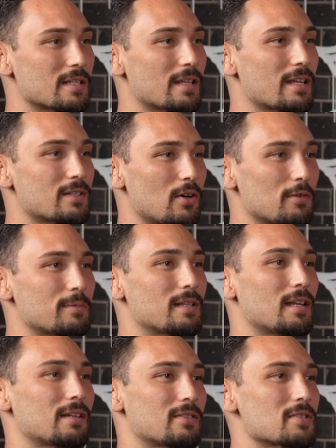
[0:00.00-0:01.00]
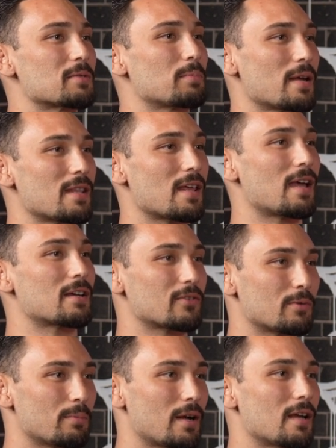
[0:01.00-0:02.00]
and they told me like just spend the
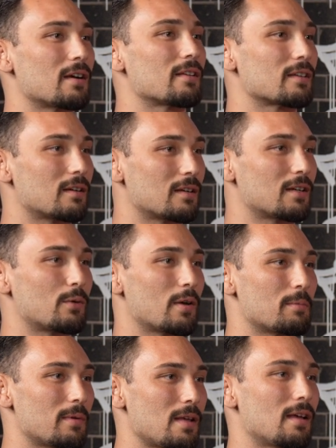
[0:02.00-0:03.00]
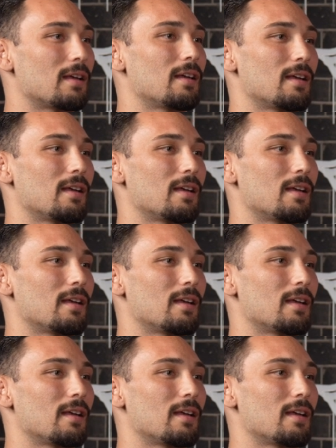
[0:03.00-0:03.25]
extra bread on the good equipment,